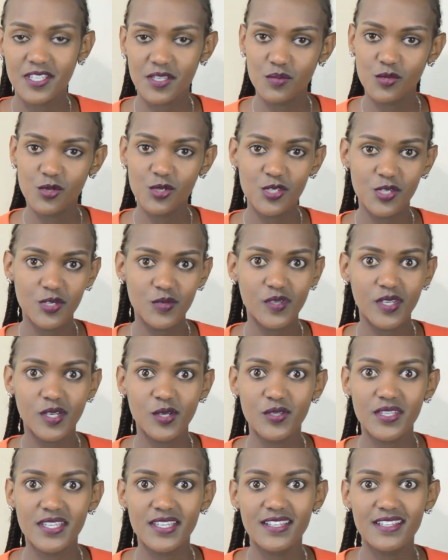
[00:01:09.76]
emotion we're
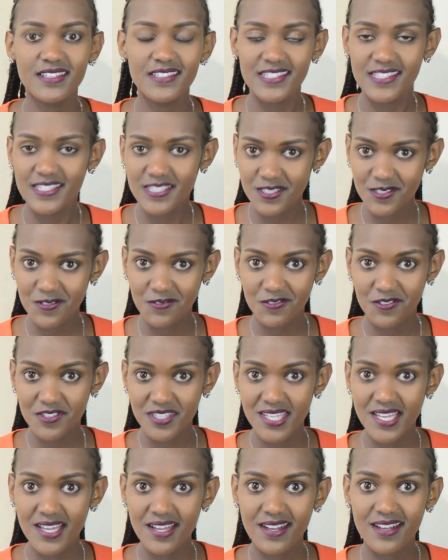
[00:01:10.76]
looking at is
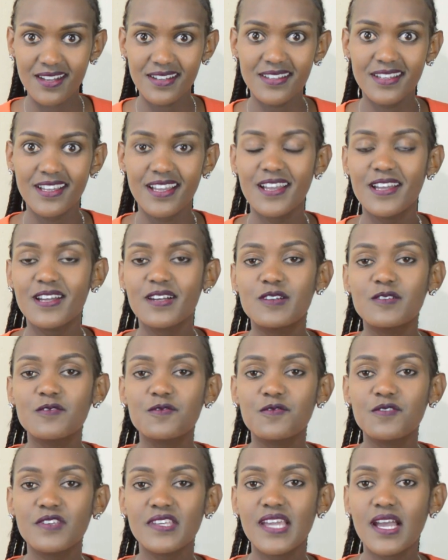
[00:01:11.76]
fear.
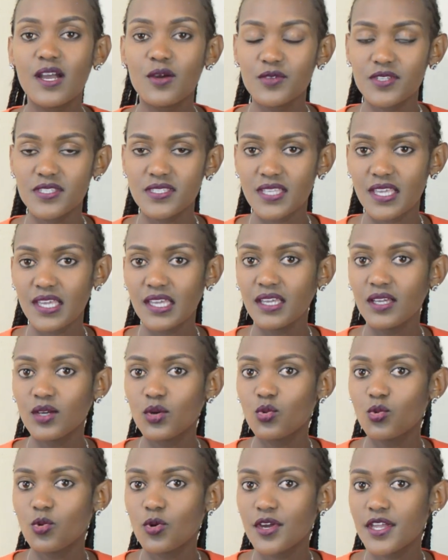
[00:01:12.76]
Fear we say
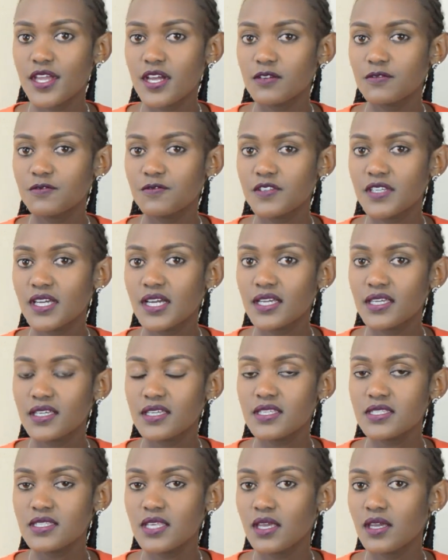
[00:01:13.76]
woya. Fear
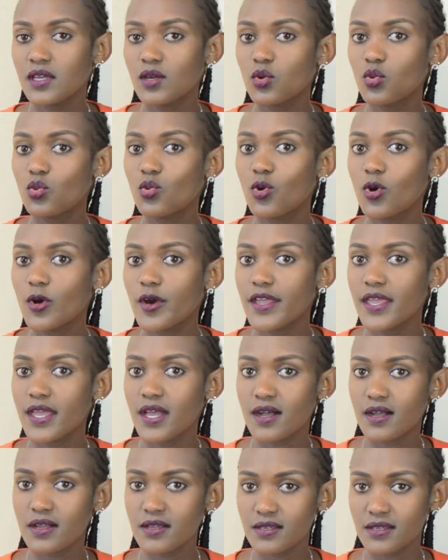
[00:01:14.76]
is
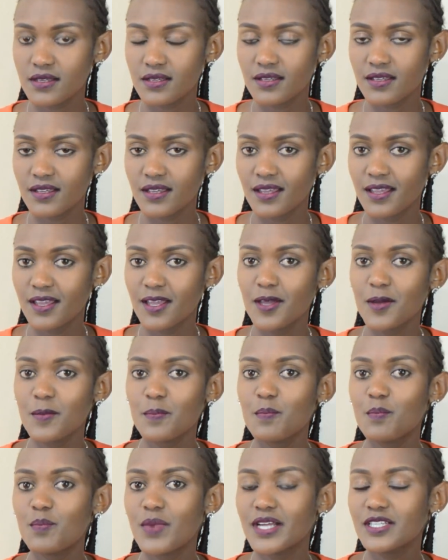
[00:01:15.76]
woya.
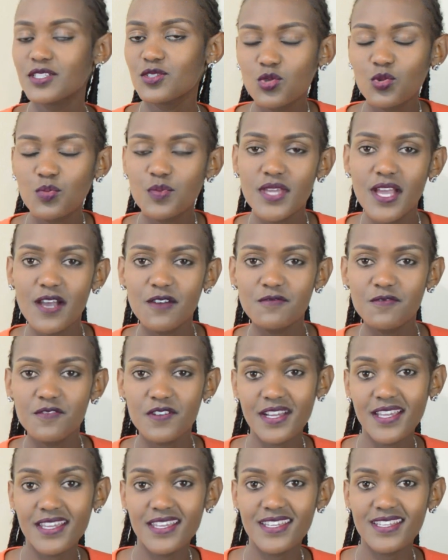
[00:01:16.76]
But to be
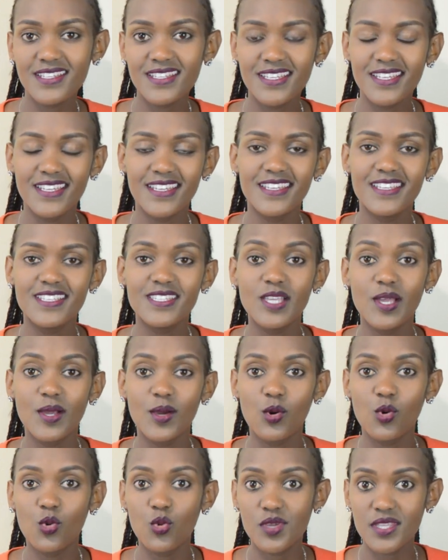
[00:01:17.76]
afraid is
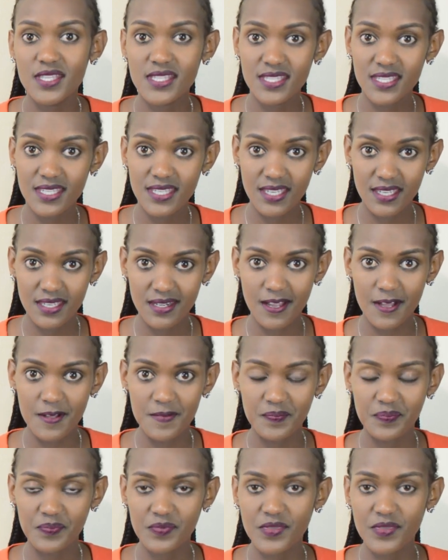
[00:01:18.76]
wetigera.